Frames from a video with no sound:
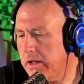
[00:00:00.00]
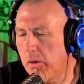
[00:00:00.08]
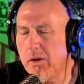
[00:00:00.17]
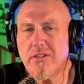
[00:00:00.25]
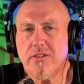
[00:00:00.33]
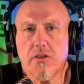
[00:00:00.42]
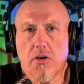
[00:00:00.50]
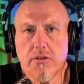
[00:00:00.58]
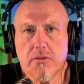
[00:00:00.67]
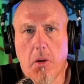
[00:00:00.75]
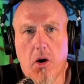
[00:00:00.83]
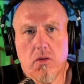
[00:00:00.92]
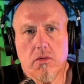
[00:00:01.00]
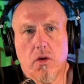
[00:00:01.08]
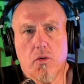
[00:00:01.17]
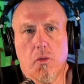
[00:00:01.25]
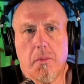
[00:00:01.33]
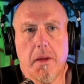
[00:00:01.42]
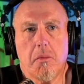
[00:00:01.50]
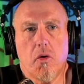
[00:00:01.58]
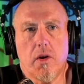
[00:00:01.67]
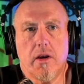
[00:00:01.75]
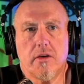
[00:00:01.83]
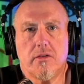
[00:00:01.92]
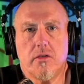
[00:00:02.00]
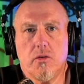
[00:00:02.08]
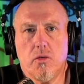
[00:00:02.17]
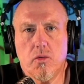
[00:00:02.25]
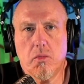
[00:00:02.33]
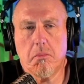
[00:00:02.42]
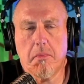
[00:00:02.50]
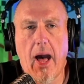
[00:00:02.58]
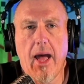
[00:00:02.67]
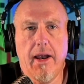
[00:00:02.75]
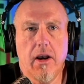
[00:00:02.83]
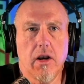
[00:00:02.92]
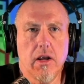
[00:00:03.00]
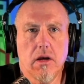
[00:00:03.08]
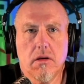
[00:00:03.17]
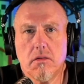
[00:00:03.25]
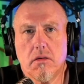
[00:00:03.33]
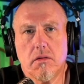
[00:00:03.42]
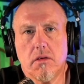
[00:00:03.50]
it'd start small, local people here to my area,